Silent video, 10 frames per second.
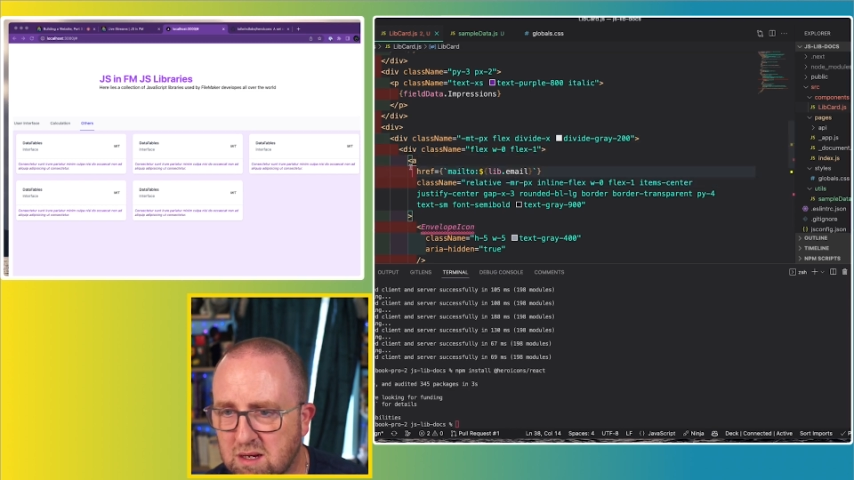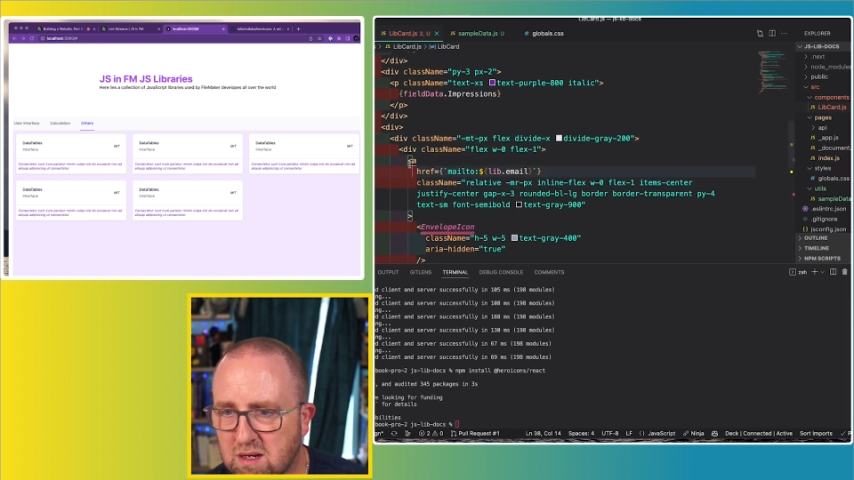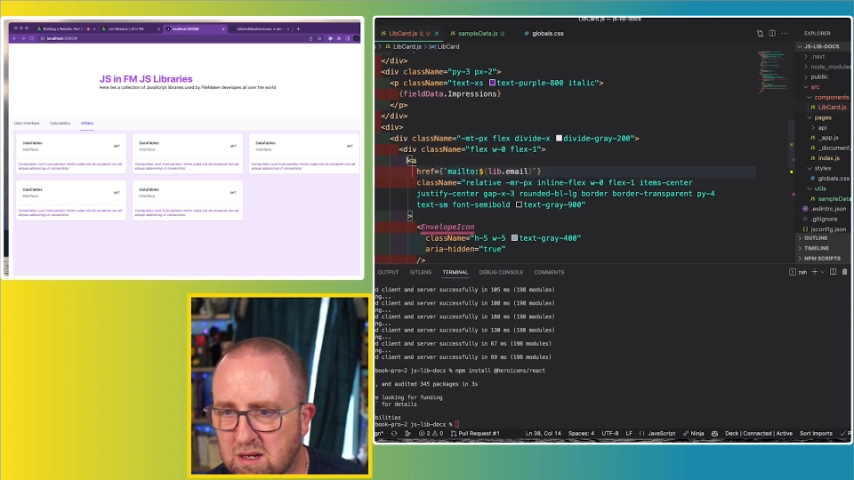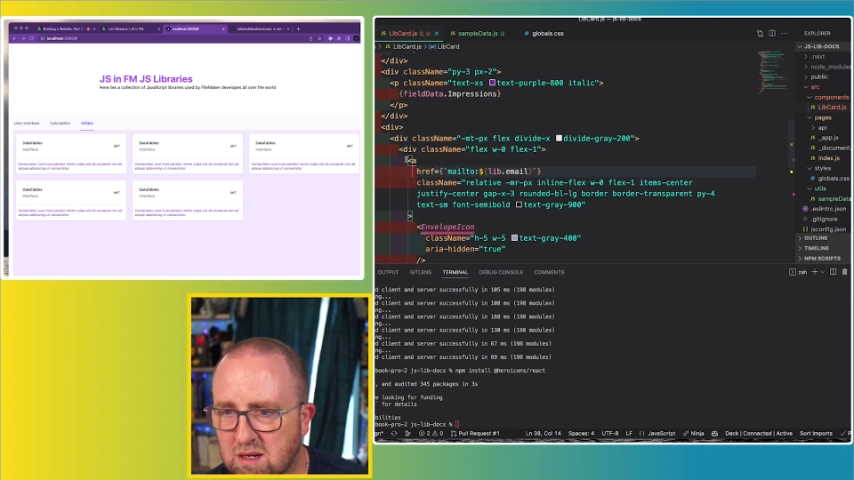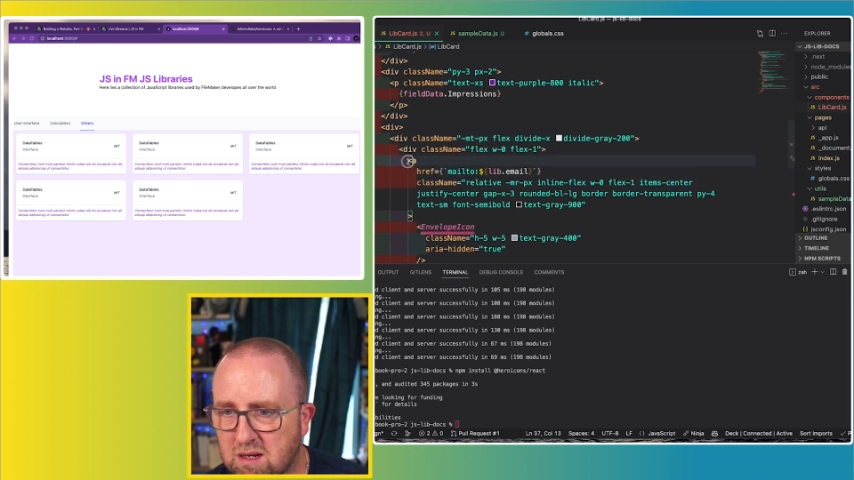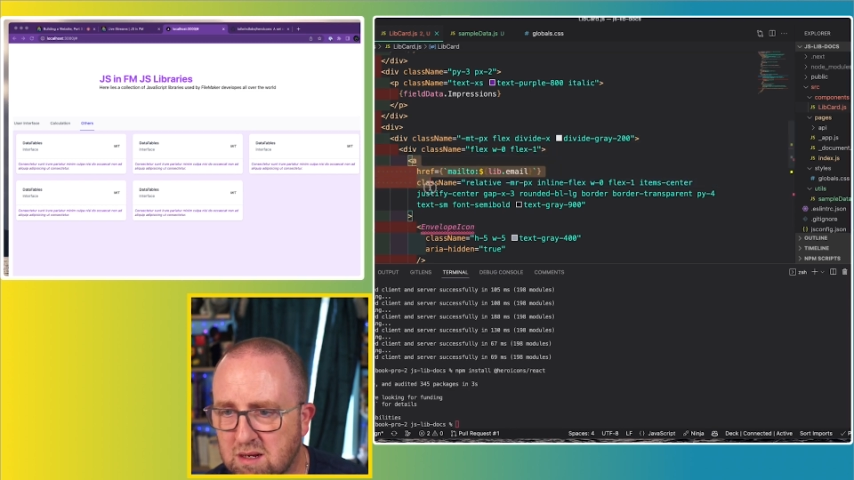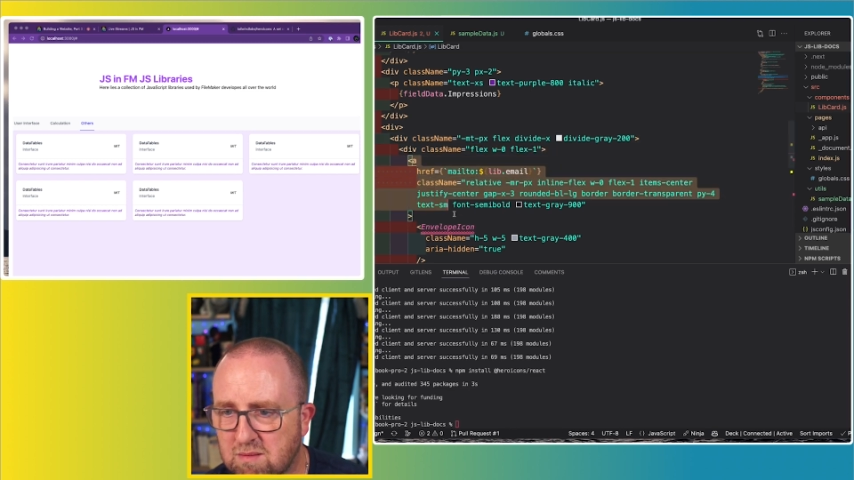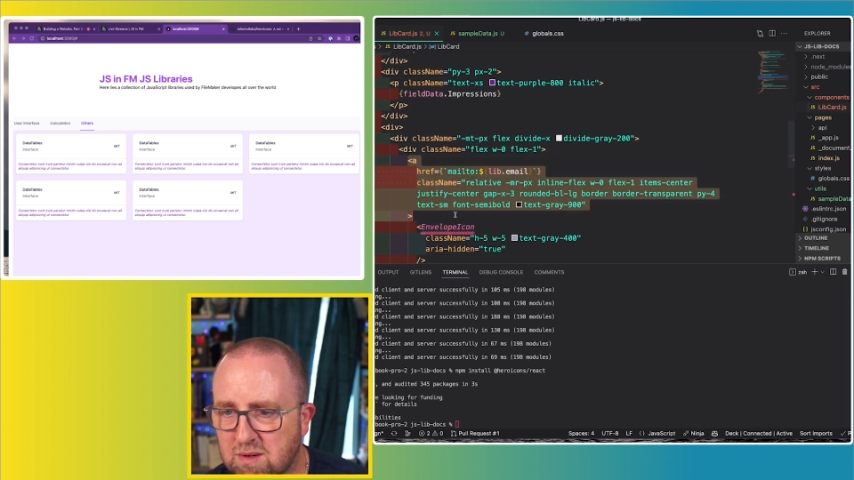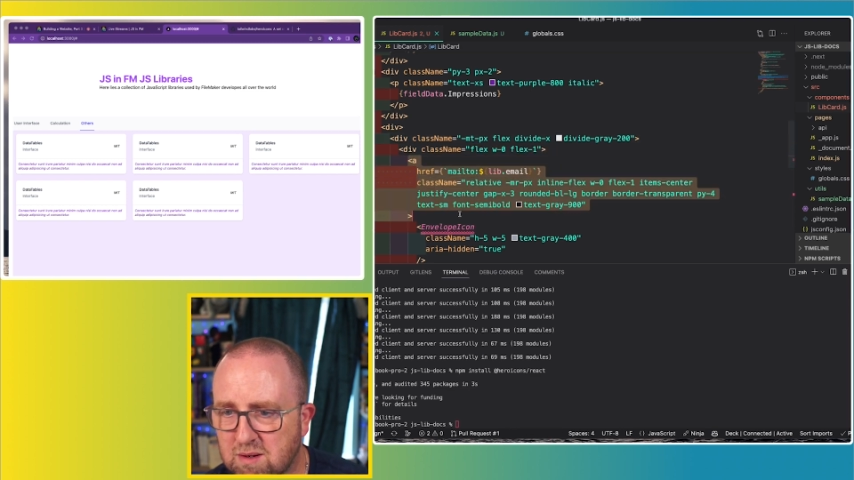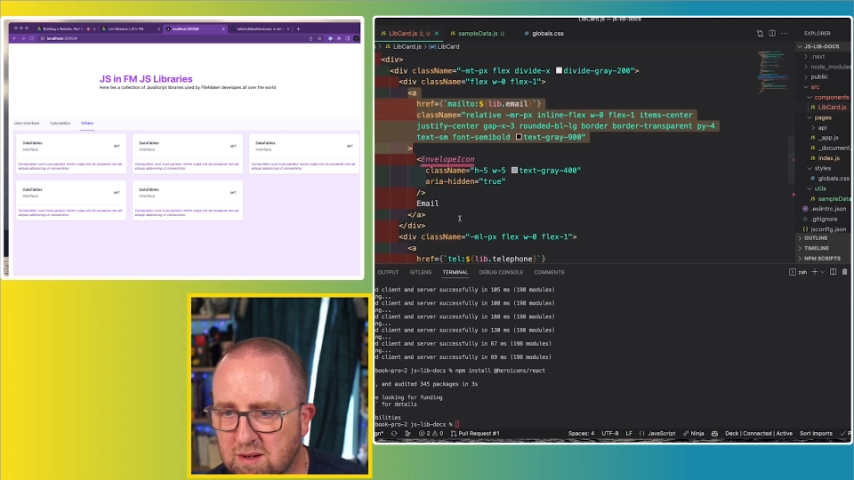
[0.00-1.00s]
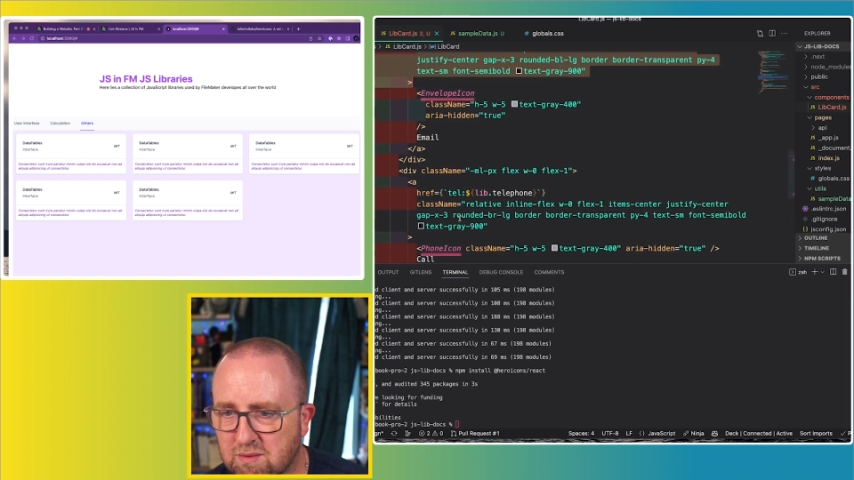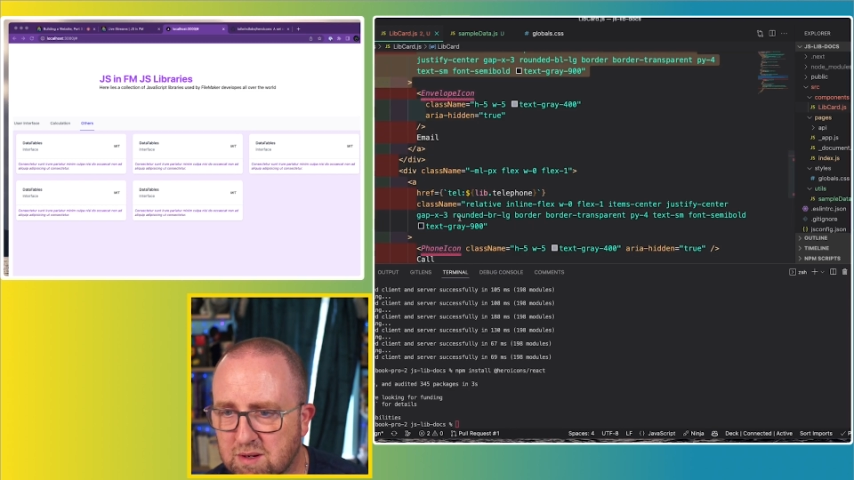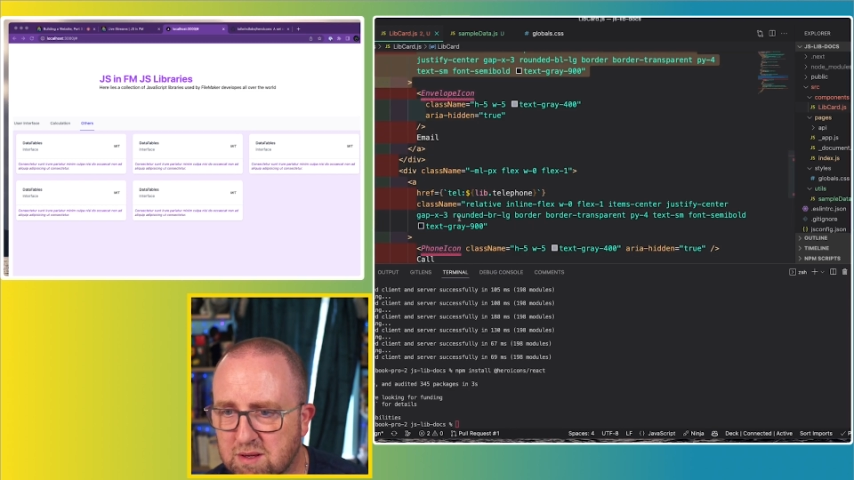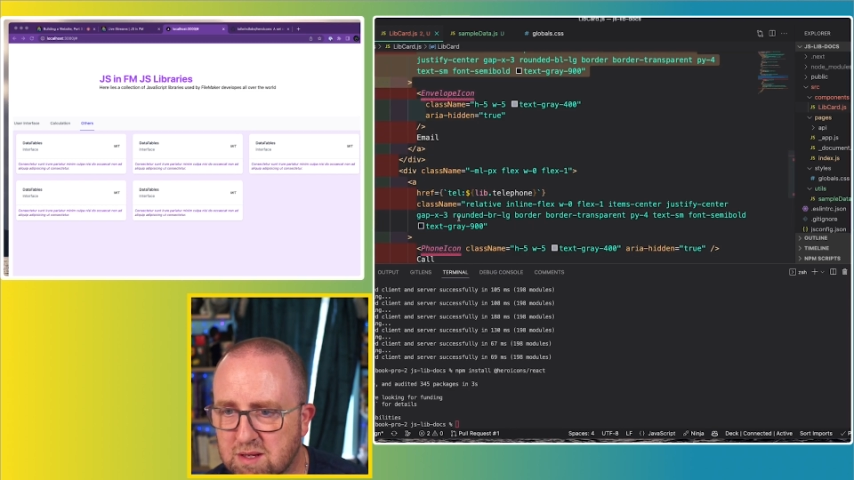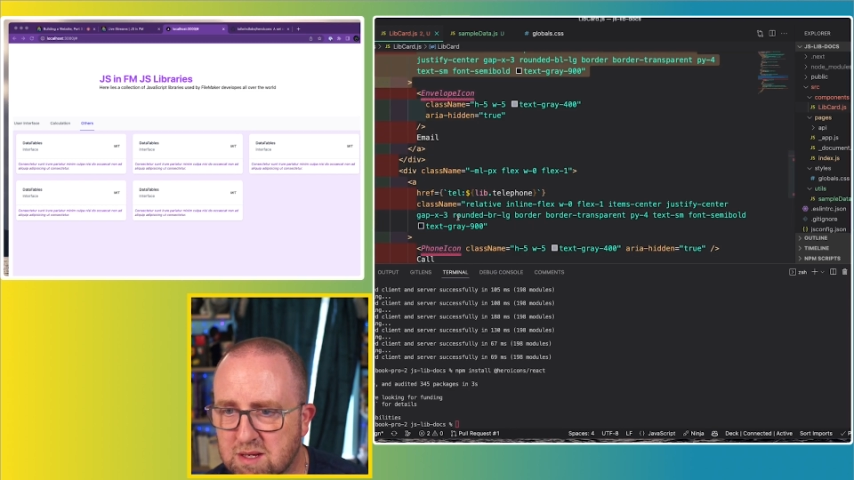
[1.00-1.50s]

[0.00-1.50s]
I'm gonna get rid of